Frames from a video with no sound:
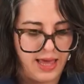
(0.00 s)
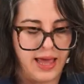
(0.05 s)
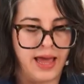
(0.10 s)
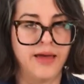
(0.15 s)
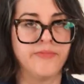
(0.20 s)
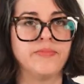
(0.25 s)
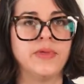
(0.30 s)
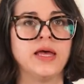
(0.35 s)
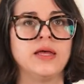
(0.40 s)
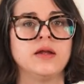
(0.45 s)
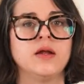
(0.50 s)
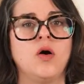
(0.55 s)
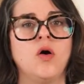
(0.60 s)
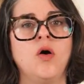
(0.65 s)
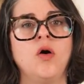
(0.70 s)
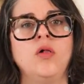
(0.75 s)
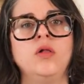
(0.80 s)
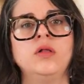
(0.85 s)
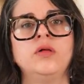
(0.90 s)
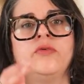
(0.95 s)
and then
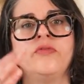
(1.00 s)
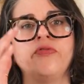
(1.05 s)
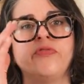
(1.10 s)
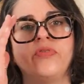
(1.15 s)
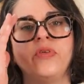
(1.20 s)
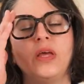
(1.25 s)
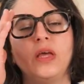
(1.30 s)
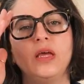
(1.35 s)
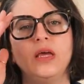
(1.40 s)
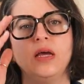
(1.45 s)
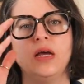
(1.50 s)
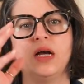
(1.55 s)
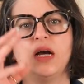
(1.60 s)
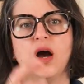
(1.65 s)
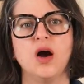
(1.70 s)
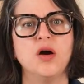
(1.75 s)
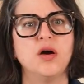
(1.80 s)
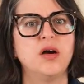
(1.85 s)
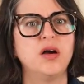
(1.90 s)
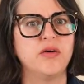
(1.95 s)
all of the
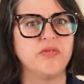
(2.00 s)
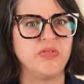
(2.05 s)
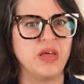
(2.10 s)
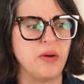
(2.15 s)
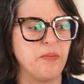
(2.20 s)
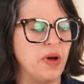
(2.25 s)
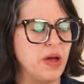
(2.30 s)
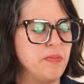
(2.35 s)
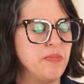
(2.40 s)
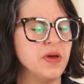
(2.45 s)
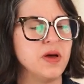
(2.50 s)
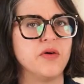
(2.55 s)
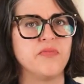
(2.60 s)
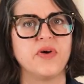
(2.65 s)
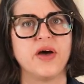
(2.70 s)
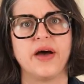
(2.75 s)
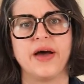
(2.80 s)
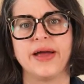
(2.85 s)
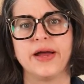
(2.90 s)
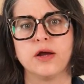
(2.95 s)
gunk that might be on
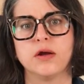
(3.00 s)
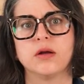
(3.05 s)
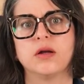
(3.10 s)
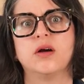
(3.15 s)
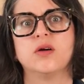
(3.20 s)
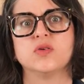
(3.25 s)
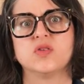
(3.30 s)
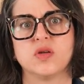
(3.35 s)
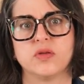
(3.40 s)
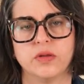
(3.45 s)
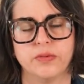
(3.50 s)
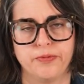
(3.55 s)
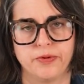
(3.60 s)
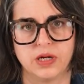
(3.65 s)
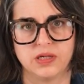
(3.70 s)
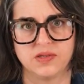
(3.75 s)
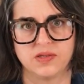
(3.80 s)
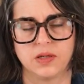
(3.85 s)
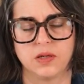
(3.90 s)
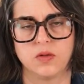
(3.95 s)
the iron goes on the
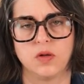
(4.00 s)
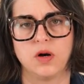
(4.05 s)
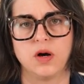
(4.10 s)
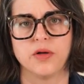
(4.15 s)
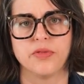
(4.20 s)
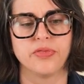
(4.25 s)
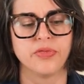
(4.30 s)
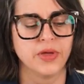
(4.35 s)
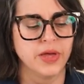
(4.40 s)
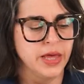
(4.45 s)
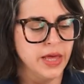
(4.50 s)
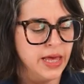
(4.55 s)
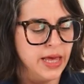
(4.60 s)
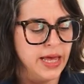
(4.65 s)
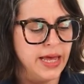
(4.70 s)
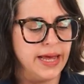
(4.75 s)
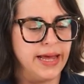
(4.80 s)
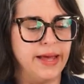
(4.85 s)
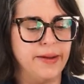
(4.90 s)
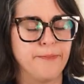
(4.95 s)
pressing cloth.
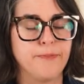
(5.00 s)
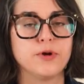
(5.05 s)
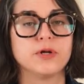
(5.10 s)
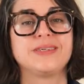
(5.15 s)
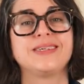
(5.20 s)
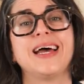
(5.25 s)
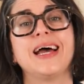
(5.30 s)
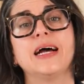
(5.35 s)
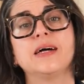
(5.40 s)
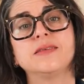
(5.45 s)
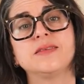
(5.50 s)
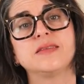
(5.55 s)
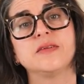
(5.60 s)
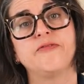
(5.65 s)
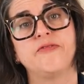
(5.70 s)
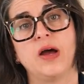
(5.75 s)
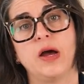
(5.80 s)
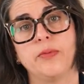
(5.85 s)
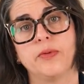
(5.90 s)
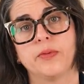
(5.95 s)
It protects the
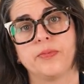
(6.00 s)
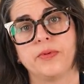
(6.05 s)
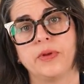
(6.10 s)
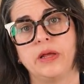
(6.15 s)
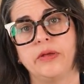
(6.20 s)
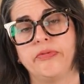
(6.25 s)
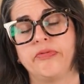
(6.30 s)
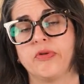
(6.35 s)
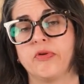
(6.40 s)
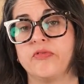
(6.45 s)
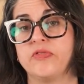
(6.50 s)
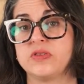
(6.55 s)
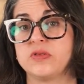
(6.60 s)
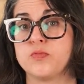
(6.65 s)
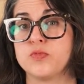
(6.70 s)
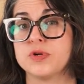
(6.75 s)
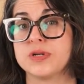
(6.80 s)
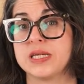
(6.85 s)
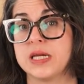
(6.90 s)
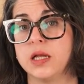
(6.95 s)
fabric beneath, so if it's a
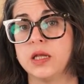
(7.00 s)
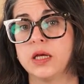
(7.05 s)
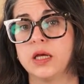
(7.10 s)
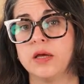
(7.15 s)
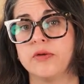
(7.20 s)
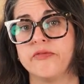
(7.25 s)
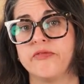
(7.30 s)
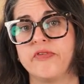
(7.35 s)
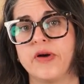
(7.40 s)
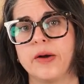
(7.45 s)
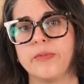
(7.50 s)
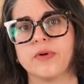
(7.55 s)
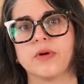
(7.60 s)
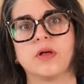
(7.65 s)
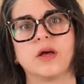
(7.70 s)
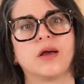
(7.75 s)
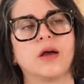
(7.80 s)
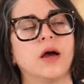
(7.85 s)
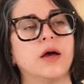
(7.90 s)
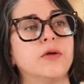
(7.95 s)
more delicate fabric,
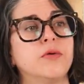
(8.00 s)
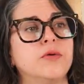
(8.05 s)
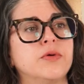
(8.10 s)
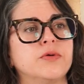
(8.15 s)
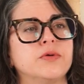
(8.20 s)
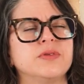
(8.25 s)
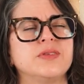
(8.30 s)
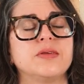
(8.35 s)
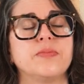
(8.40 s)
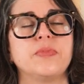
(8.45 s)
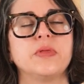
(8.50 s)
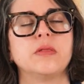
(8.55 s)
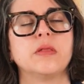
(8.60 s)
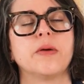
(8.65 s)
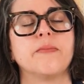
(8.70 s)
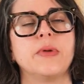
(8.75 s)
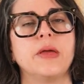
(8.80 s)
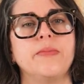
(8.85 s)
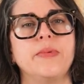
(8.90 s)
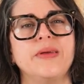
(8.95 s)
like, I don't know, and something
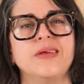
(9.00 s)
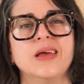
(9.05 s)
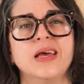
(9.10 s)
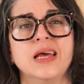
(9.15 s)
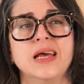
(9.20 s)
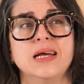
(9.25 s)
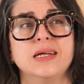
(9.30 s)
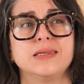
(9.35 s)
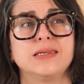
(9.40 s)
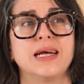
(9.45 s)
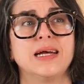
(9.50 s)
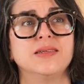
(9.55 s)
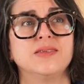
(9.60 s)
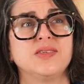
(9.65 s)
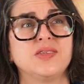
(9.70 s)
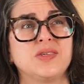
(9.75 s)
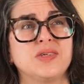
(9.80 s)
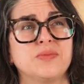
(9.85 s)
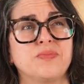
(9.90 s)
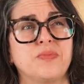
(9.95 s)
that maybe
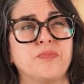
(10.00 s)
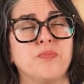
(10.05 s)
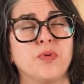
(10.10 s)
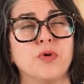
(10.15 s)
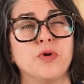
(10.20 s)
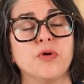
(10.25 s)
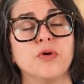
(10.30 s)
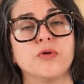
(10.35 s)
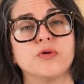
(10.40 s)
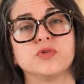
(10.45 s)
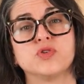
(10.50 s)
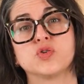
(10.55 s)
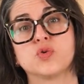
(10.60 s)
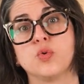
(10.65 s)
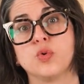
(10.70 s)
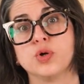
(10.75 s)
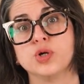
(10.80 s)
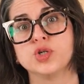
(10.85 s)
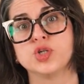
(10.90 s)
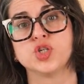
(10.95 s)
tends to burn or
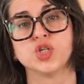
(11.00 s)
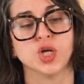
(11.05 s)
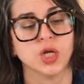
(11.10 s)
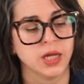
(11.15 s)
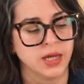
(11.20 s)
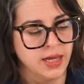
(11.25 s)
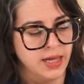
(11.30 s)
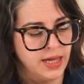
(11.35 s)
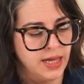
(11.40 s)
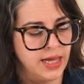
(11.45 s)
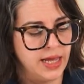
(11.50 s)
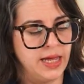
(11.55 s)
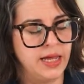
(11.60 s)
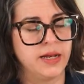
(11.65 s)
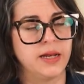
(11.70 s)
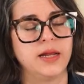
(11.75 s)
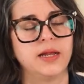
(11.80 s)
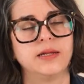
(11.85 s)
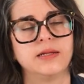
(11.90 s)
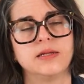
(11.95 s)
scorch,
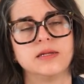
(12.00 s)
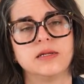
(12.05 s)
it